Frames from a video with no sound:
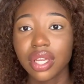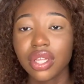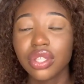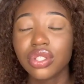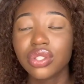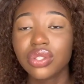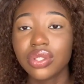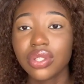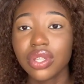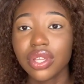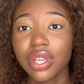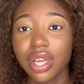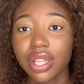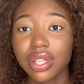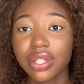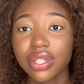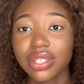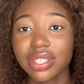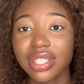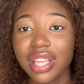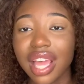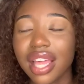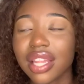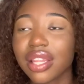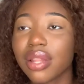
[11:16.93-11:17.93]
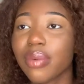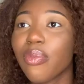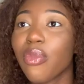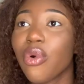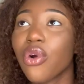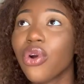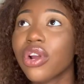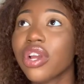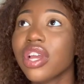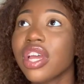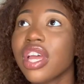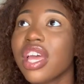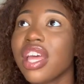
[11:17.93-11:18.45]
Do you understand? The
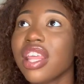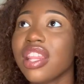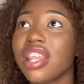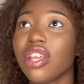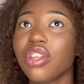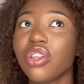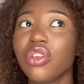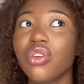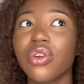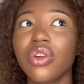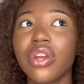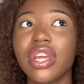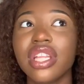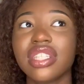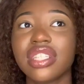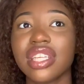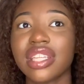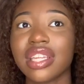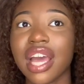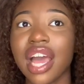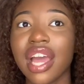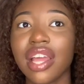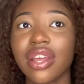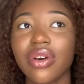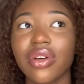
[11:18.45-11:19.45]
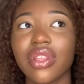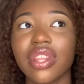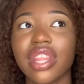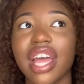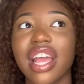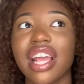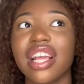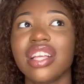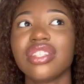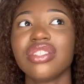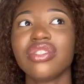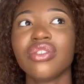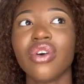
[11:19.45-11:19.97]
more that you're in denial that
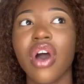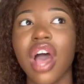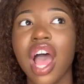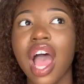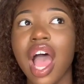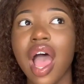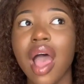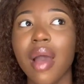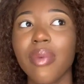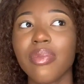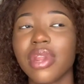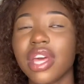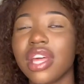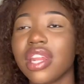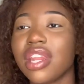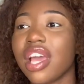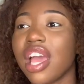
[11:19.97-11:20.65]
it's not happening